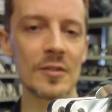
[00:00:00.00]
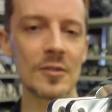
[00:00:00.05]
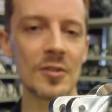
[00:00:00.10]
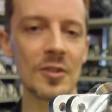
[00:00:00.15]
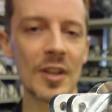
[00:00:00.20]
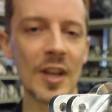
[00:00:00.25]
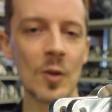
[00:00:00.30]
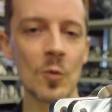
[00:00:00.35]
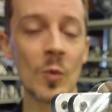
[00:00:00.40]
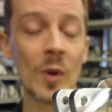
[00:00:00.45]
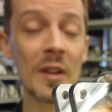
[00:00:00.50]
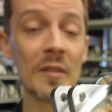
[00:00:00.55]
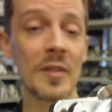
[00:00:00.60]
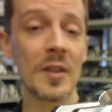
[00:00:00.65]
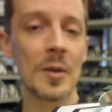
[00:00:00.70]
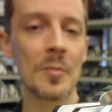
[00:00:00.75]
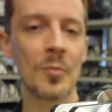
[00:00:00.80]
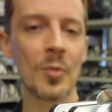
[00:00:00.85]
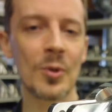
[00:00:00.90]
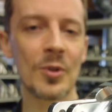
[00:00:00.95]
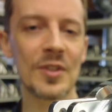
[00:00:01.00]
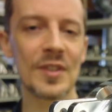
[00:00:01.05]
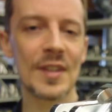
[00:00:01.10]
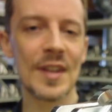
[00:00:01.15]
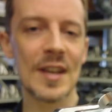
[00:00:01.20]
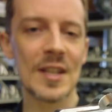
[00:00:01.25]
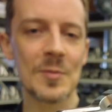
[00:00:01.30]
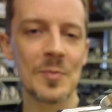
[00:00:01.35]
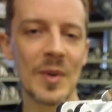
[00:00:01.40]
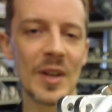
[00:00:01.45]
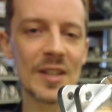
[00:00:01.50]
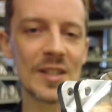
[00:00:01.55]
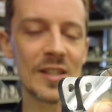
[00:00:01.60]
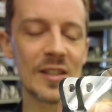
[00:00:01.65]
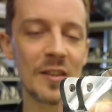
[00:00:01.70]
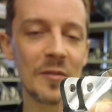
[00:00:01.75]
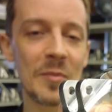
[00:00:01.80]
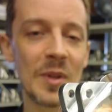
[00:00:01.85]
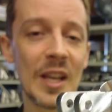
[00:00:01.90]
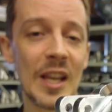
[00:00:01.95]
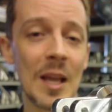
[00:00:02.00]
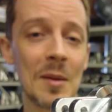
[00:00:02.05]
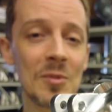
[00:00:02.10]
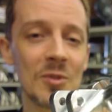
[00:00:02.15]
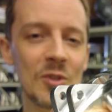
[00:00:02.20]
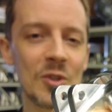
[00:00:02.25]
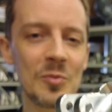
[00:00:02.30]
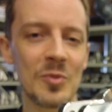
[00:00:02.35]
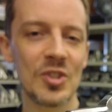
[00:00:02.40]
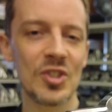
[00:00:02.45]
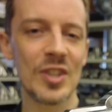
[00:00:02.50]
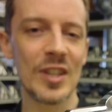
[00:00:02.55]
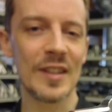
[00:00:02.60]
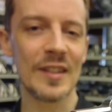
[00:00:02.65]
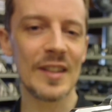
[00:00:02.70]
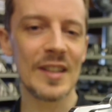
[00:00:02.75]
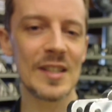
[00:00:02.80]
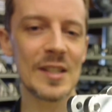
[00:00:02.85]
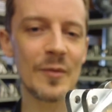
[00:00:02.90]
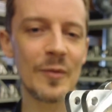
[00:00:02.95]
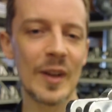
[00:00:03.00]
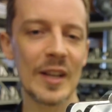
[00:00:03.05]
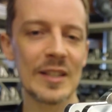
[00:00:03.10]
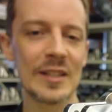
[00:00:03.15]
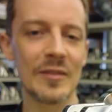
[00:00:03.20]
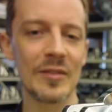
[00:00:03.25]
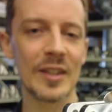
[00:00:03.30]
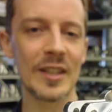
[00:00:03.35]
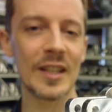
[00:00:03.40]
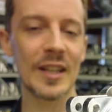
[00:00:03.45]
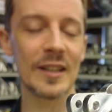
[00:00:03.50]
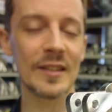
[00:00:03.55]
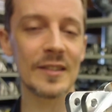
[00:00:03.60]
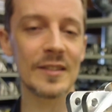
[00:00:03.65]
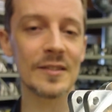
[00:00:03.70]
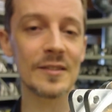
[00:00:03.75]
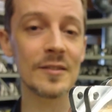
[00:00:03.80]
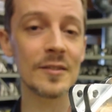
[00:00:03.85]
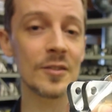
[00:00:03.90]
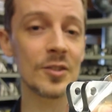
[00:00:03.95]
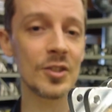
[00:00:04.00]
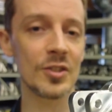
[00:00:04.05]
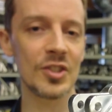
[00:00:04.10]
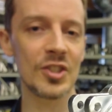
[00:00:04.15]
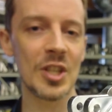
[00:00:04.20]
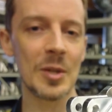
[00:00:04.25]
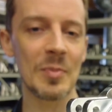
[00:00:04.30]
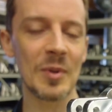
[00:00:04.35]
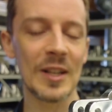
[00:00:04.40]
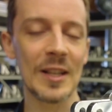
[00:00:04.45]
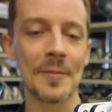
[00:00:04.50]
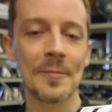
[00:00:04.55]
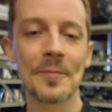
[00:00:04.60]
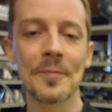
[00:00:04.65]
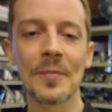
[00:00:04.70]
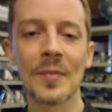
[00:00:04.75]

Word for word: look at one of the important aspects of being able to machine these effectively and cheaply.